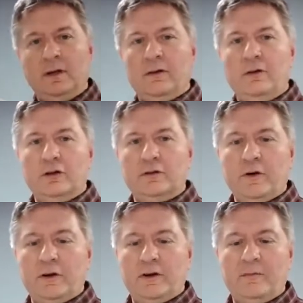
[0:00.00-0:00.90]
Those of
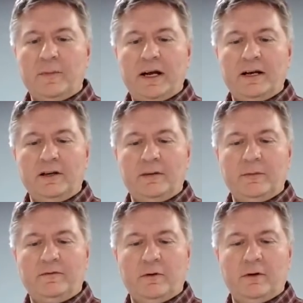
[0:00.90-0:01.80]
you that have been on here
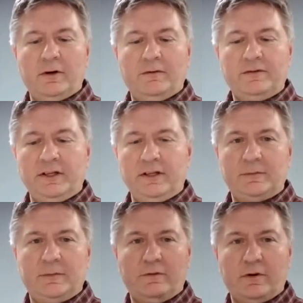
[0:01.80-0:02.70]
before have seen this
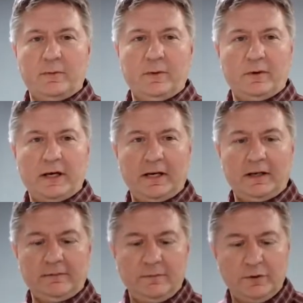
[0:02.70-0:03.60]
before, but we'll kind
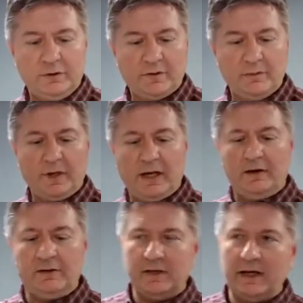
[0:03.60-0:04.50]
of do some
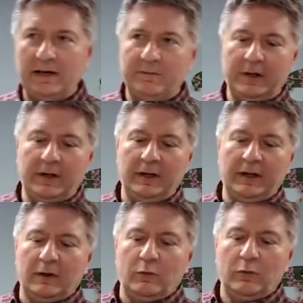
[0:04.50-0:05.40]
beginner stuff. But
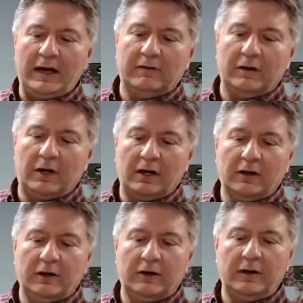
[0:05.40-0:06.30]
we have
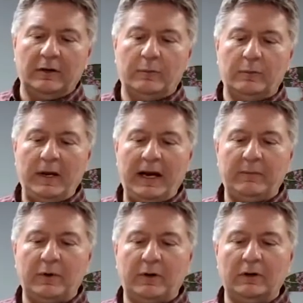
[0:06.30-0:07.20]
longer
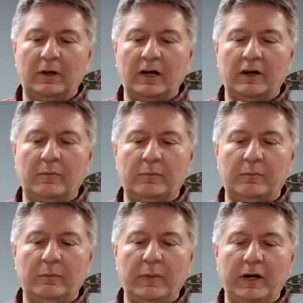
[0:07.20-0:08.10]
paper or
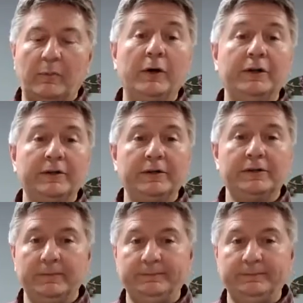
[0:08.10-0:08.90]
bigger printers.